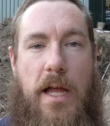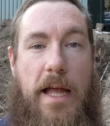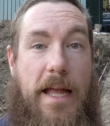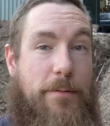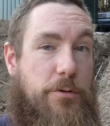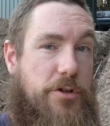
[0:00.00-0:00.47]

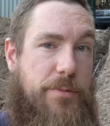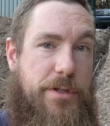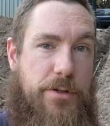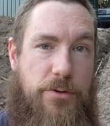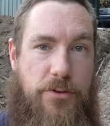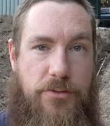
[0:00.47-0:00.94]
able to be
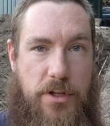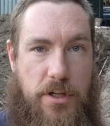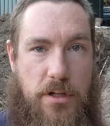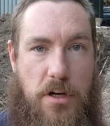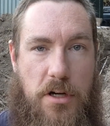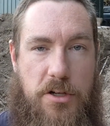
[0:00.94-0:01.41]
used
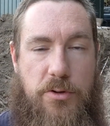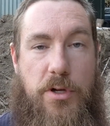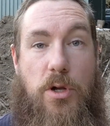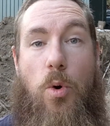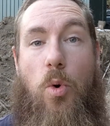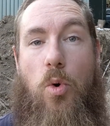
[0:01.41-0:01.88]
in
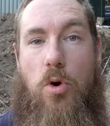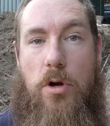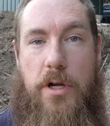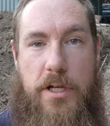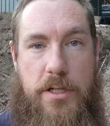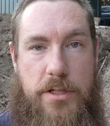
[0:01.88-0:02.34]
conduit
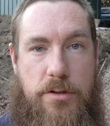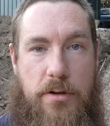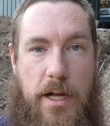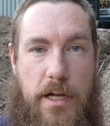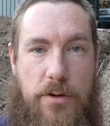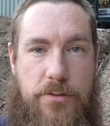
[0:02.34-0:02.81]
or in
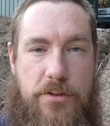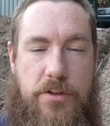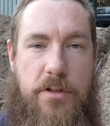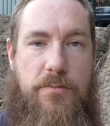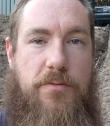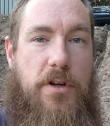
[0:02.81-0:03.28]
ground,
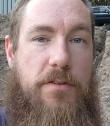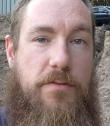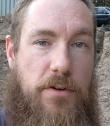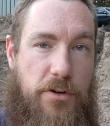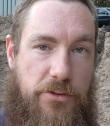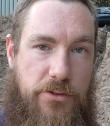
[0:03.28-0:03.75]
very
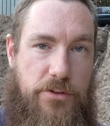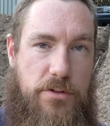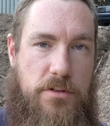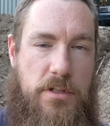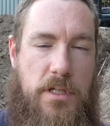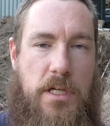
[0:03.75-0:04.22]

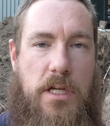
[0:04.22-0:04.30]
versatile.